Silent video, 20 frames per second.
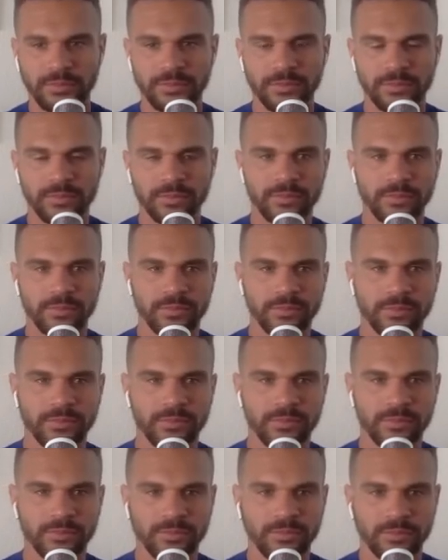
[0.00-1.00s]

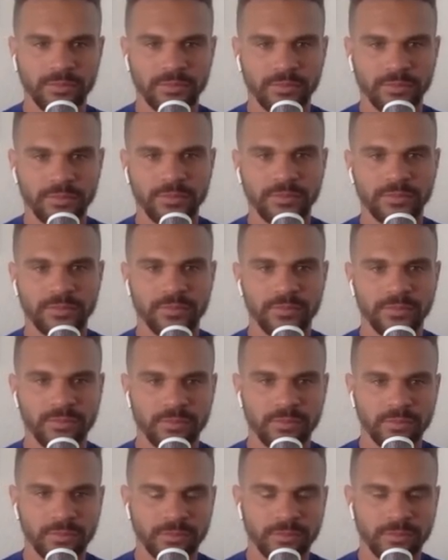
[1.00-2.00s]

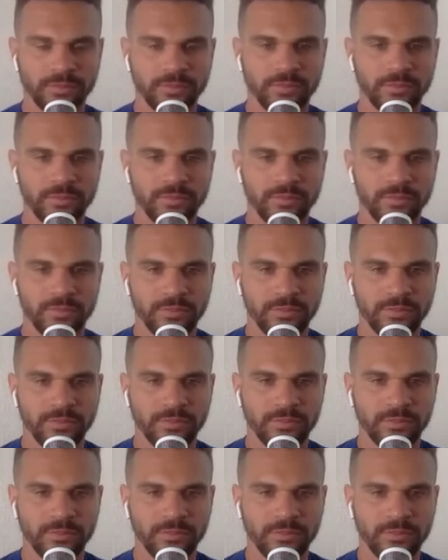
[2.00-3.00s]

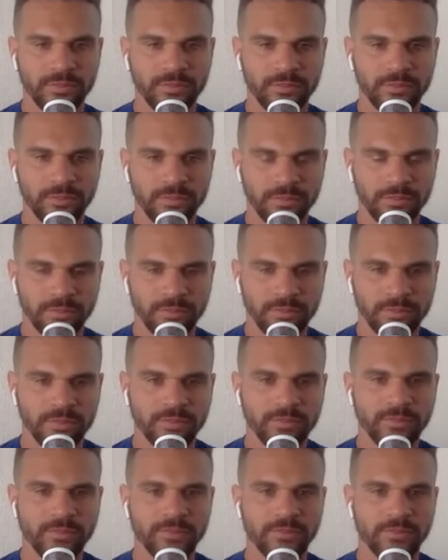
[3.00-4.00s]

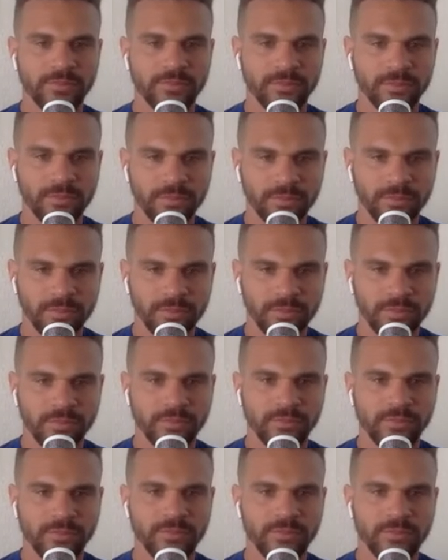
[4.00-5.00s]

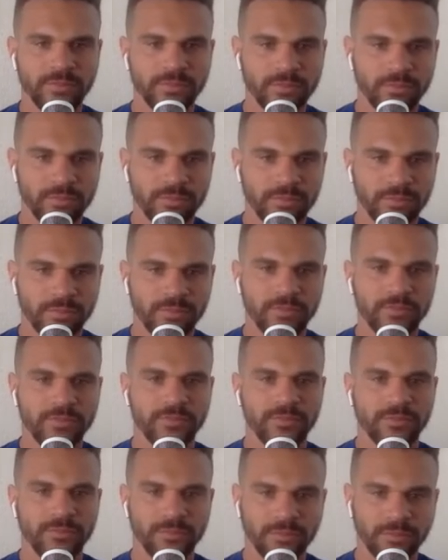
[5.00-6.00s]

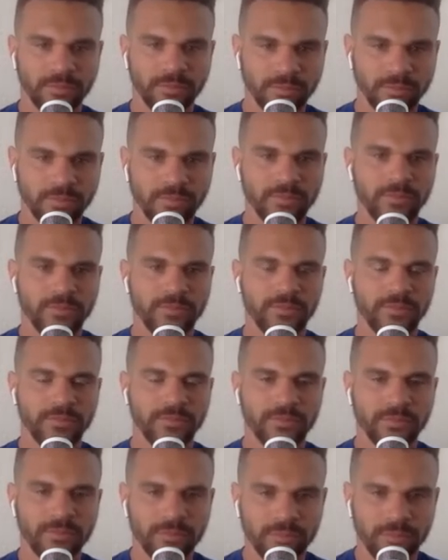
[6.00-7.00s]

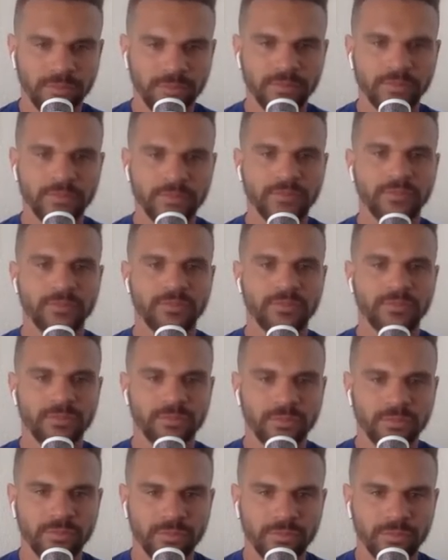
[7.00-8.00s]
The person shown says nothing.